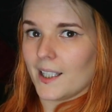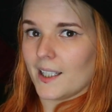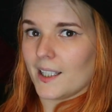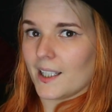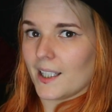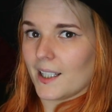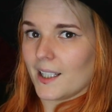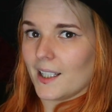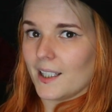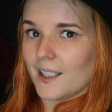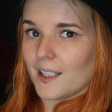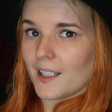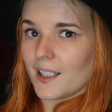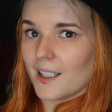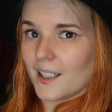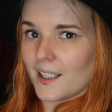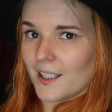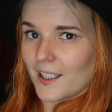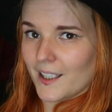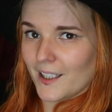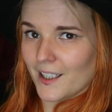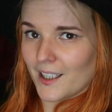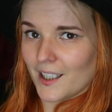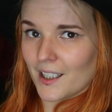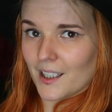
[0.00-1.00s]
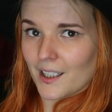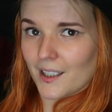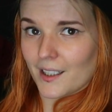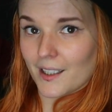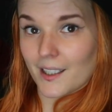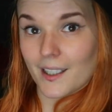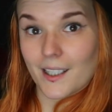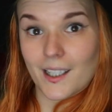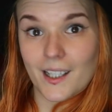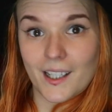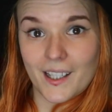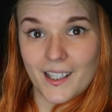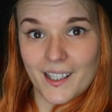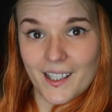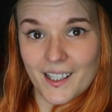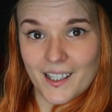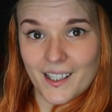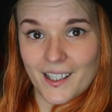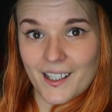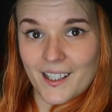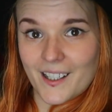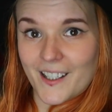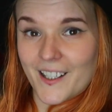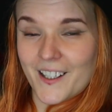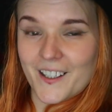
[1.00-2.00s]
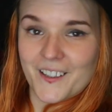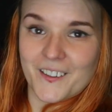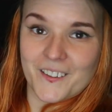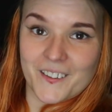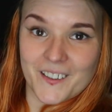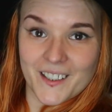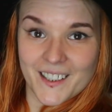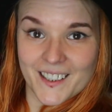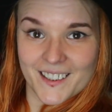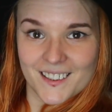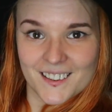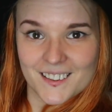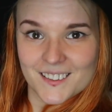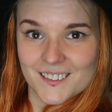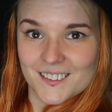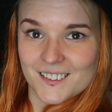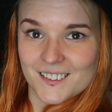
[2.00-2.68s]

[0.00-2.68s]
La la la la la la la, alright?